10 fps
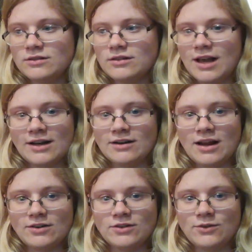I
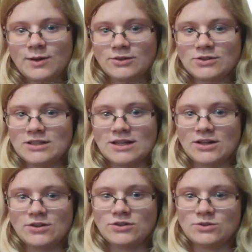don't know what else to tell
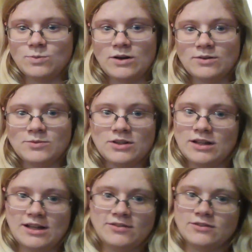you, just welcome to the
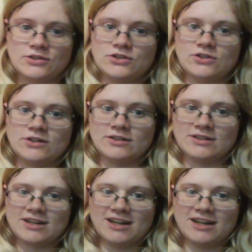life of a student.